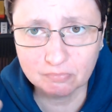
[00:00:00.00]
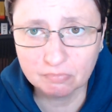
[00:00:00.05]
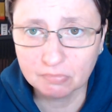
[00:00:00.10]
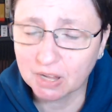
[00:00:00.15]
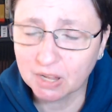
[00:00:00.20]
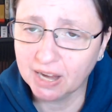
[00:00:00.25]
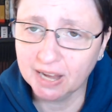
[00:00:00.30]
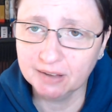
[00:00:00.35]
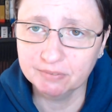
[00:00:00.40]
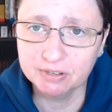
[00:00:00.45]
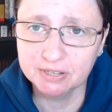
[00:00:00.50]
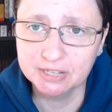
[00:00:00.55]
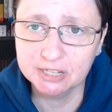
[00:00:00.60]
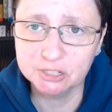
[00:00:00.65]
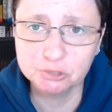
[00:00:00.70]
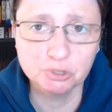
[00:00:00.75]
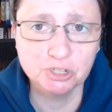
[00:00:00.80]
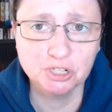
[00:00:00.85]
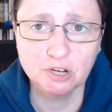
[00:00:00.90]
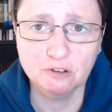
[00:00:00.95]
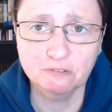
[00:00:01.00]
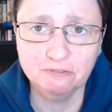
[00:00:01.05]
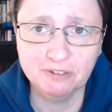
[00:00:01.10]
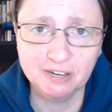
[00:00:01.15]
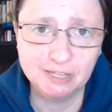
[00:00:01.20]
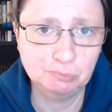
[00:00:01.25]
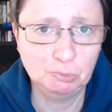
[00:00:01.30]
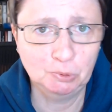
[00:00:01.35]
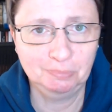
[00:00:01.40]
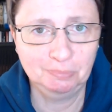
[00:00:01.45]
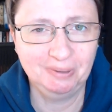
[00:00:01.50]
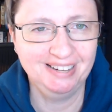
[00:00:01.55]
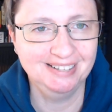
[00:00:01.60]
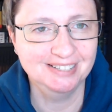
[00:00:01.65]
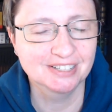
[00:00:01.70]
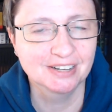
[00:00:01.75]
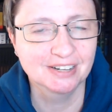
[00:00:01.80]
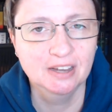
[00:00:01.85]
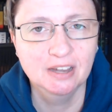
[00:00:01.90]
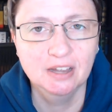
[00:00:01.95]
I have a History Shelf Facebook
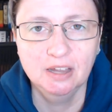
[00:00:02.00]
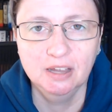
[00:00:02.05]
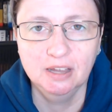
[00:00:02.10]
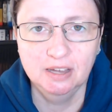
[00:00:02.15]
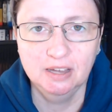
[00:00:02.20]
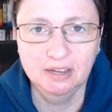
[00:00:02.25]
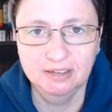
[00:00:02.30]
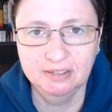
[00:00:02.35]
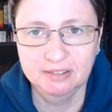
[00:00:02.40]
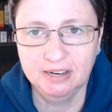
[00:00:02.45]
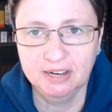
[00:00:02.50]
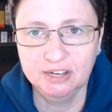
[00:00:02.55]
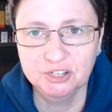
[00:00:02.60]
page, and I